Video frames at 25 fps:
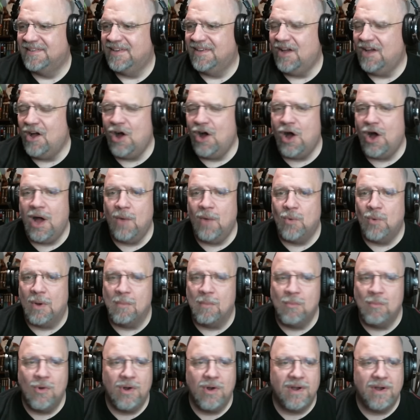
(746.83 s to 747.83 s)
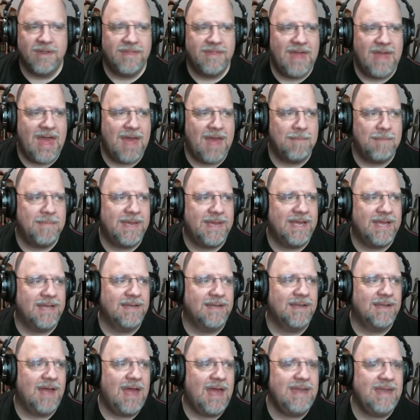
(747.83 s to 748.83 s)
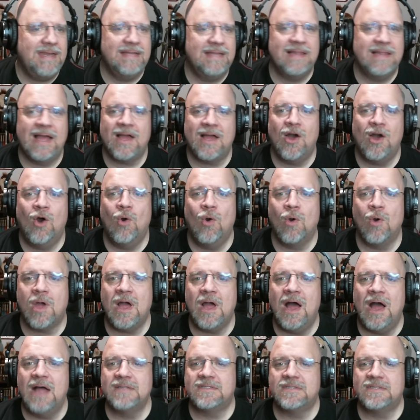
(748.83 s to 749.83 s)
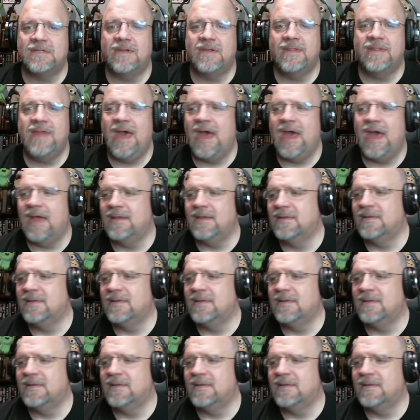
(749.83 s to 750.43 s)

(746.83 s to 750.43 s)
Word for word: Oh, I want more of that, man. I need like a whole concert of that.